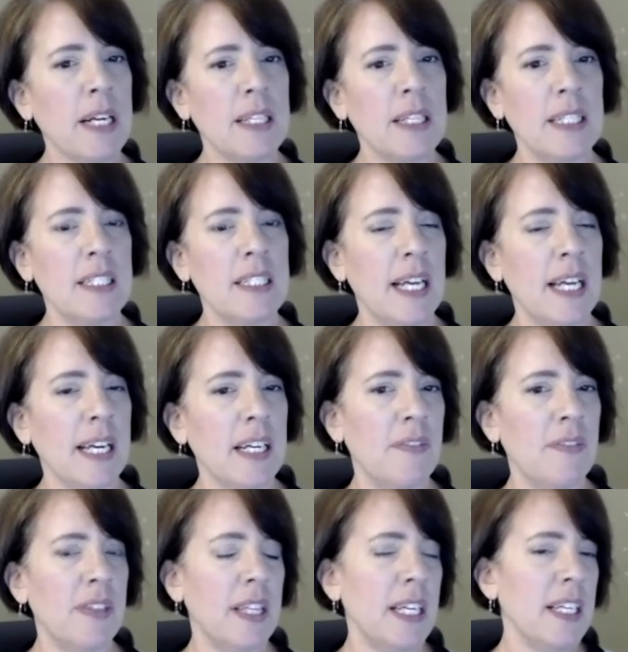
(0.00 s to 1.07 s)
these
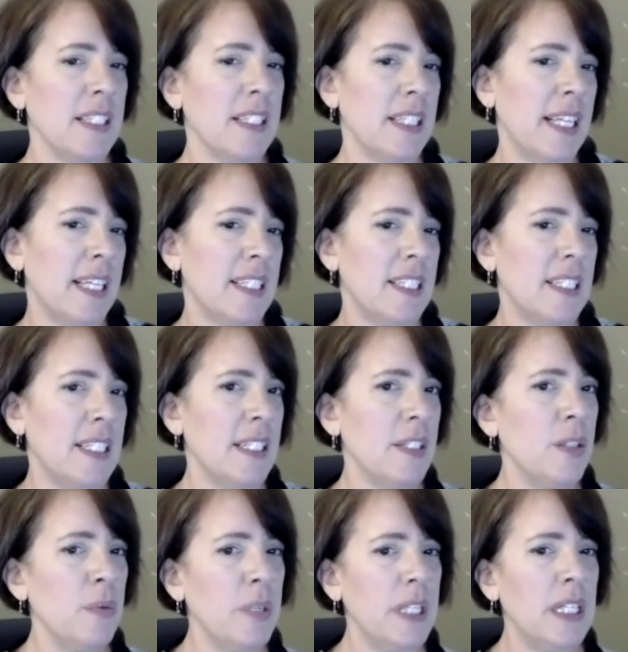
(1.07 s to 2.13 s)
negative things and that's
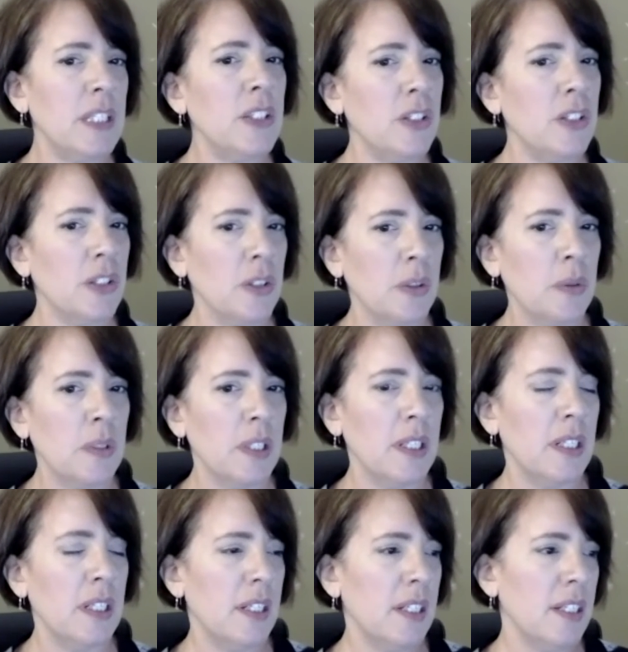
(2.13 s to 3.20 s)
still within you,
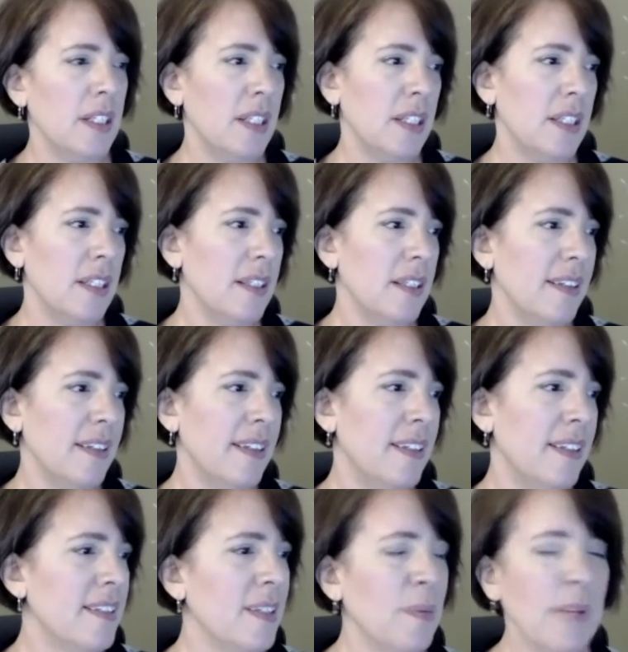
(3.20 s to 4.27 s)

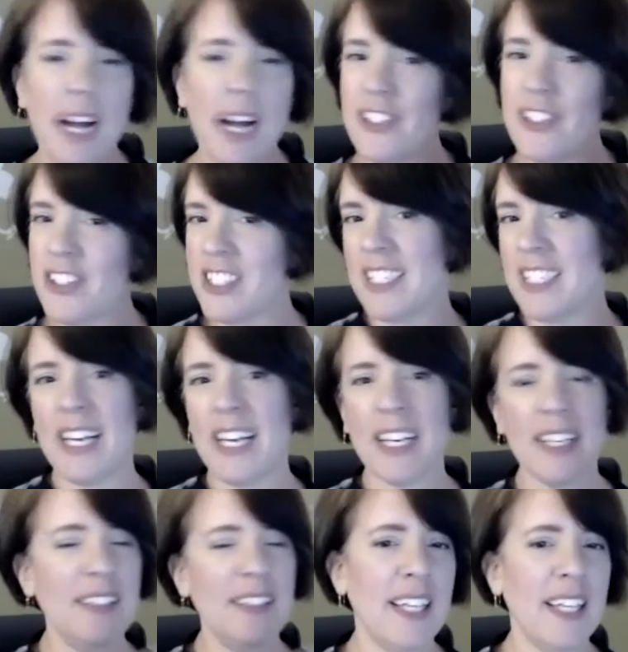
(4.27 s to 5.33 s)
subconsciously that
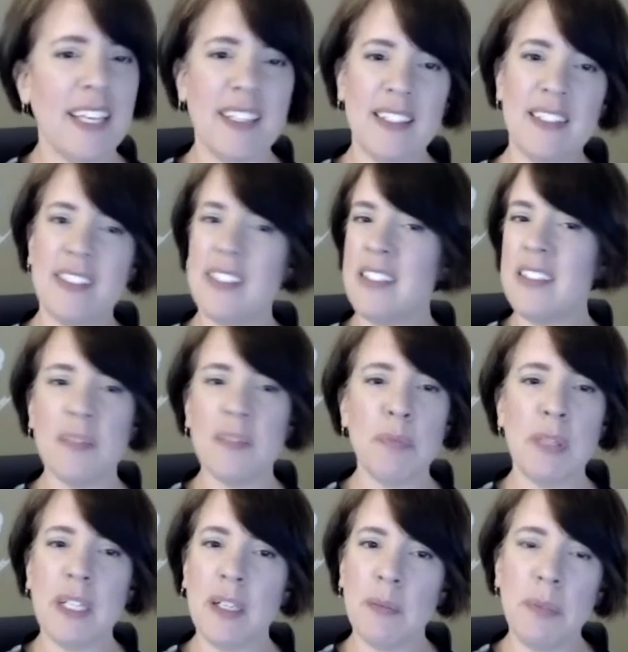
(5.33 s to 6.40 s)
can still
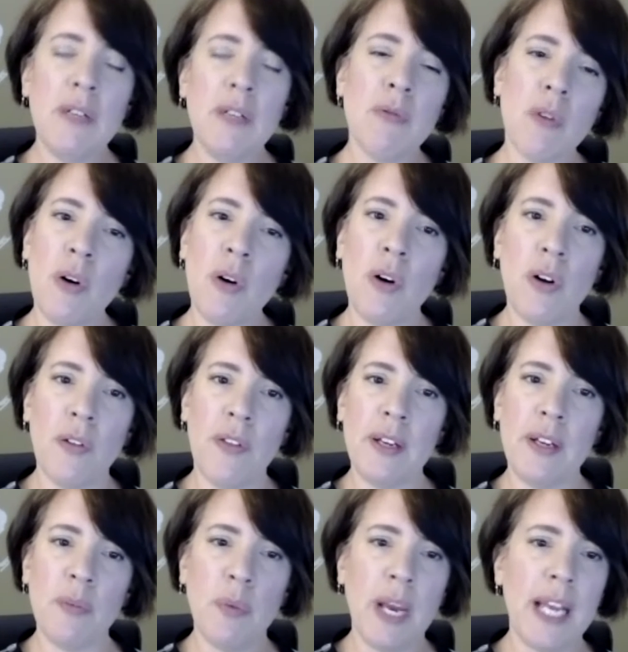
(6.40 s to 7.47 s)
play a big role
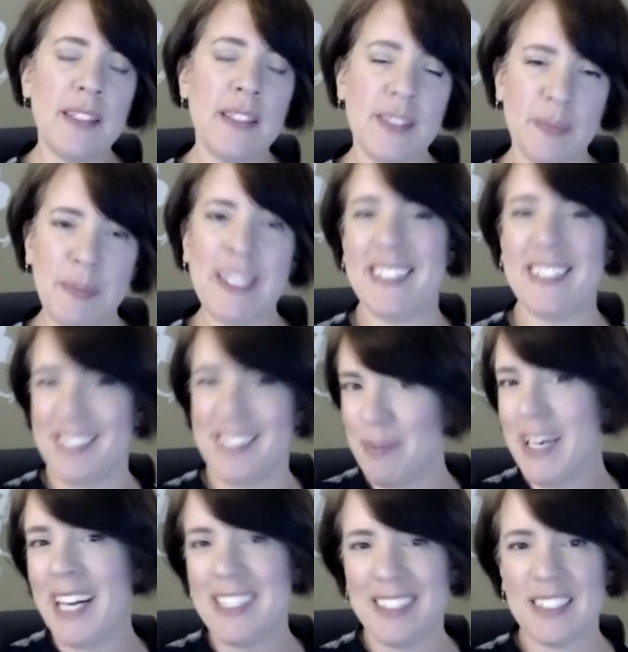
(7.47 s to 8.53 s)
in ways, because it's
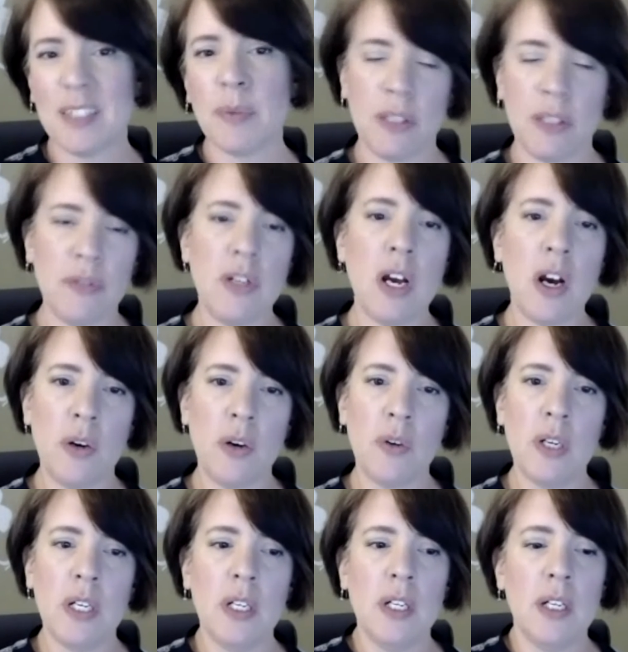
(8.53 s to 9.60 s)
subconscious, that we don't know.
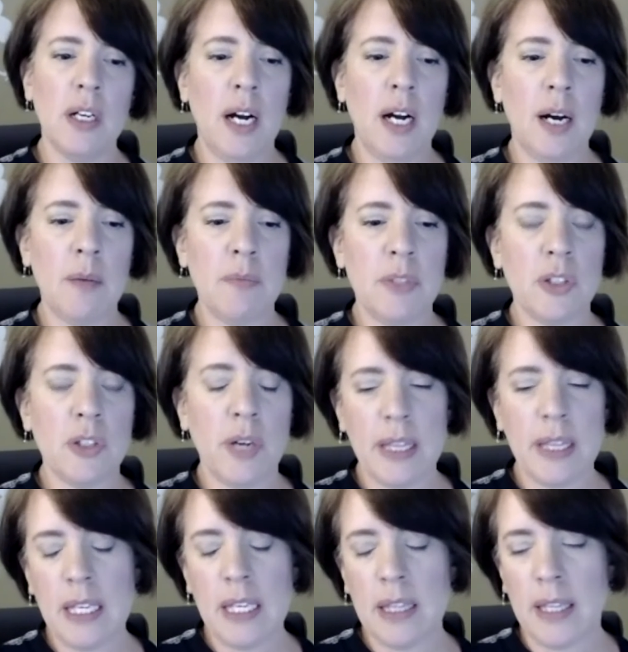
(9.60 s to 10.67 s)
So I
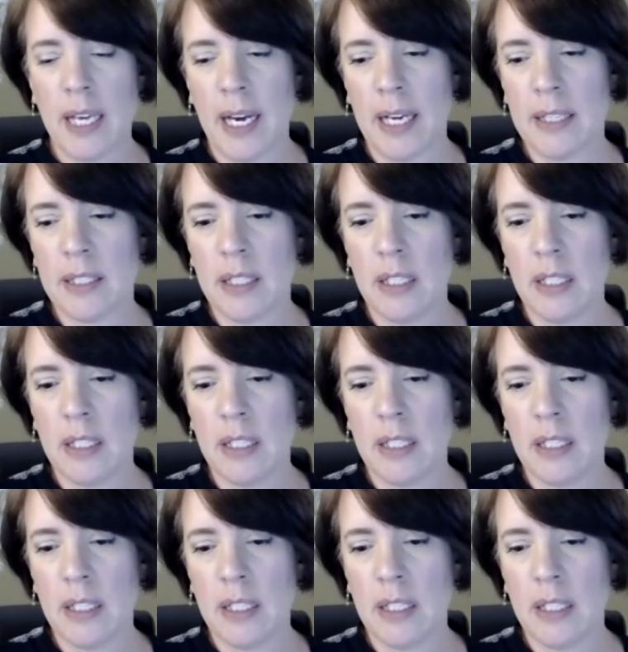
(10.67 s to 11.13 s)
think that,